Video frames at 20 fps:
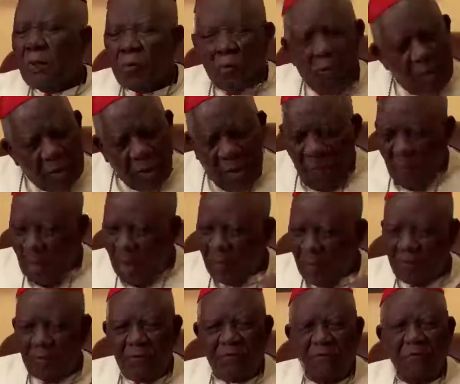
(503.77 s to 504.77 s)
we come
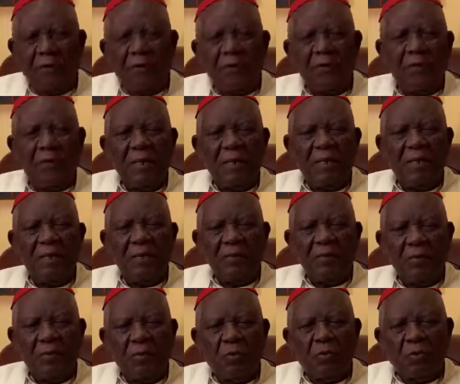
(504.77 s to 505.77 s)
out of
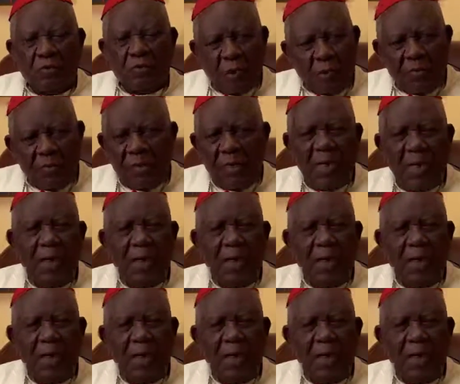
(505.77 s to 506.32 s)
drop the